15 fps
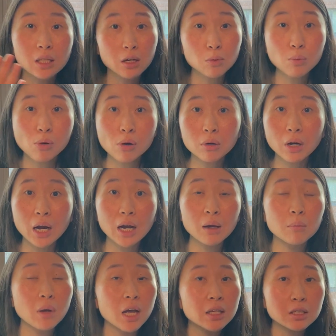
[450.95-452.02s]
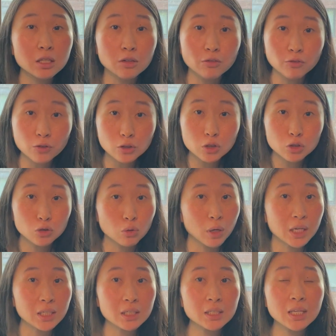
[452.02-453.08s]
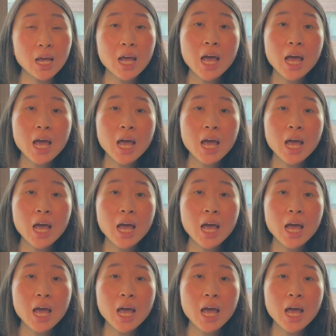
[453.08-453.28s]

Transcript: their program as the first choice,